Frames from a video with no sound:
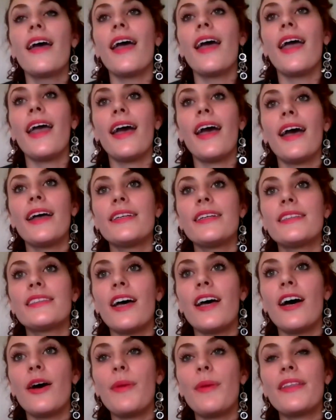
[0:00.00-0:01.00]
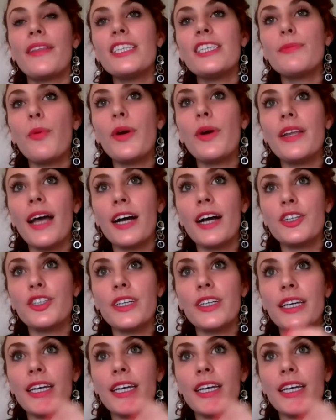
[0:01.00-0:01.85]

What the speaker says: And at this point, actually,